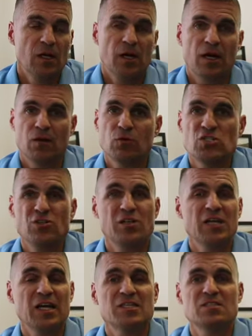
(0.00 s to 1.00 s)
I wish you
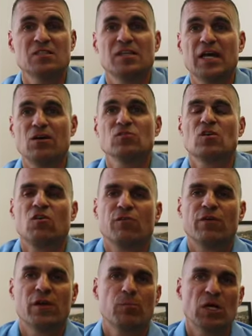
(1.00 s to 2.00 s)
guys and gals all the
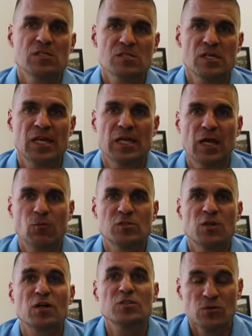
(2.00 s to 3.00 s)
very best, and I will
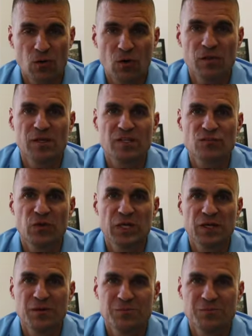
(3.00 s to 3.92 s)
talk to you all in the next video.